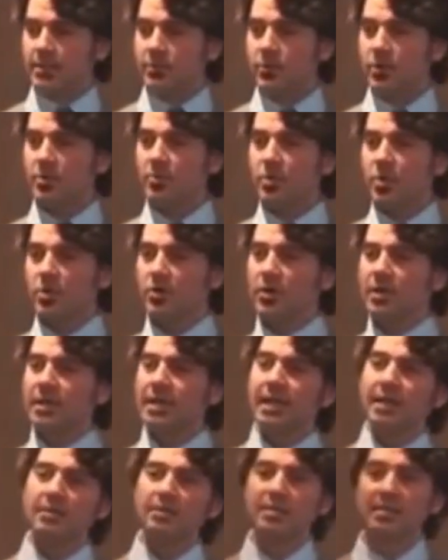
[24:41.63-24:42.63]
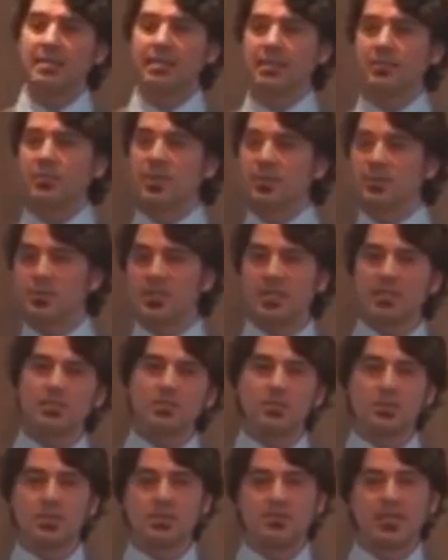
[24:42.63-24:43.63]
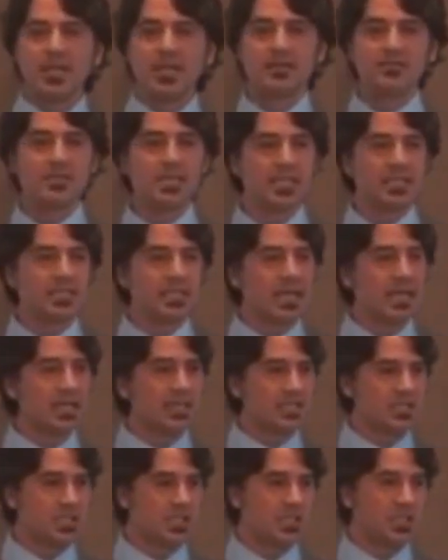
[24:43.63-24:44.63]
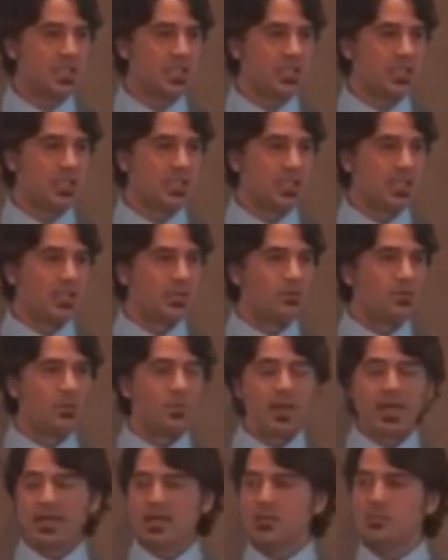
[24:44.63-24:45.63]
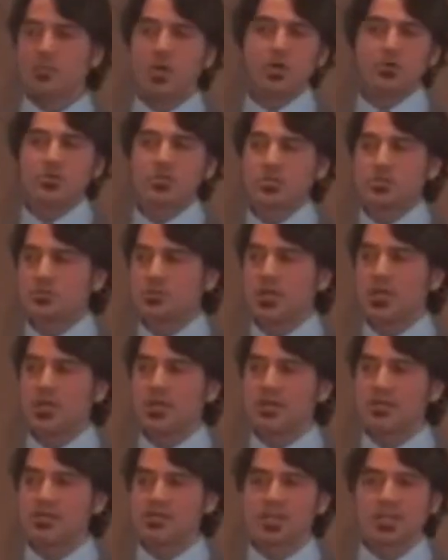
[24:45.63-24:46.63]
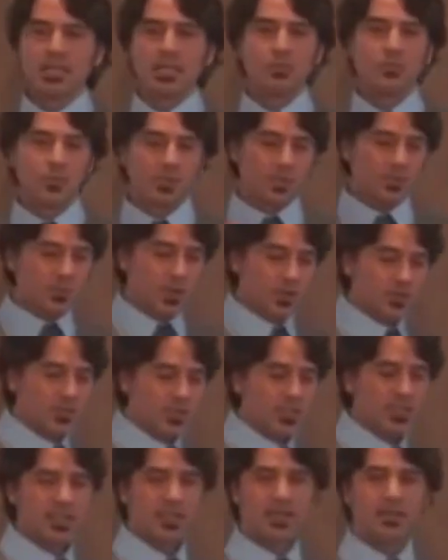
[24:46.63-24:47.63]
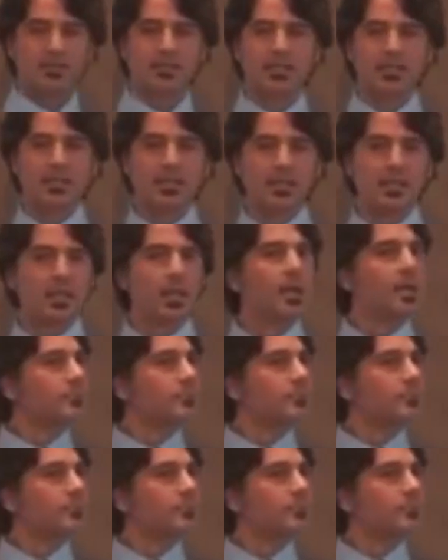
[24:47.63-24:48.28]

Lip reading: We're more unhealthy than people that don't even have technology. We buy the most drugs, we're the most unhealthy.